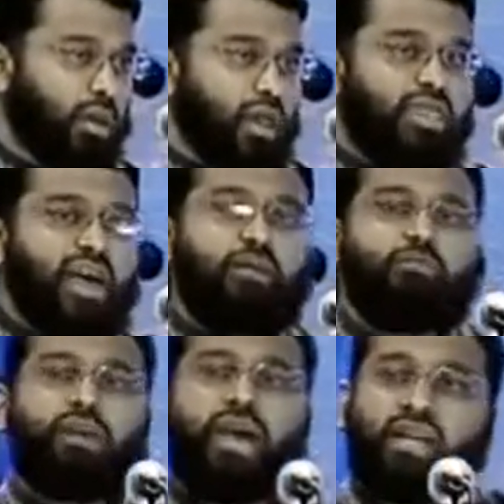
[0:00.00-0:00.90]
that
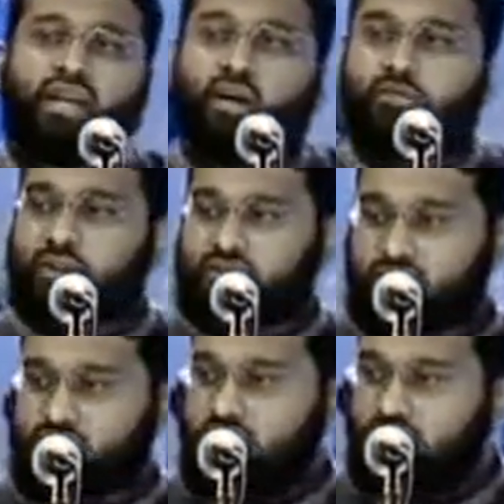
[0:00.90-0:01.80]
many of
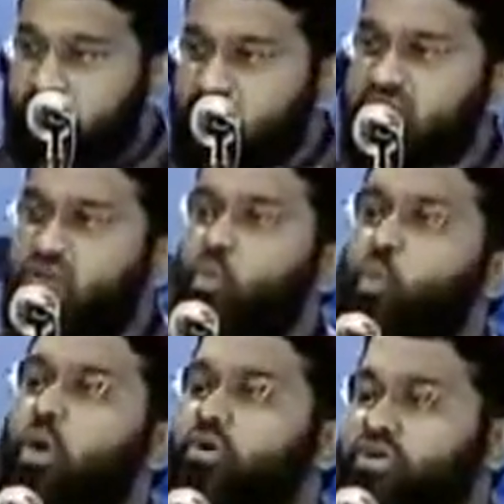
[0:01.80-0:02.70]
us, and this is the
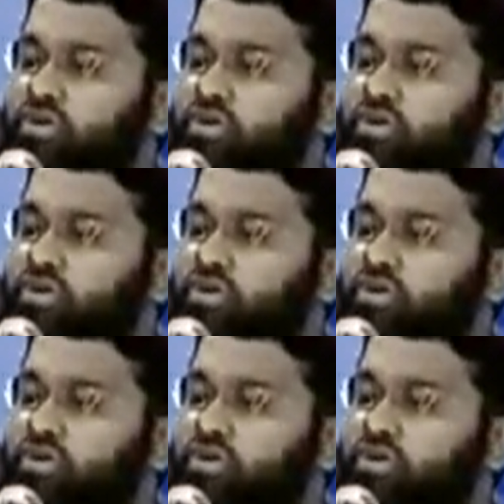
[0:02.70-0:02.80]
worst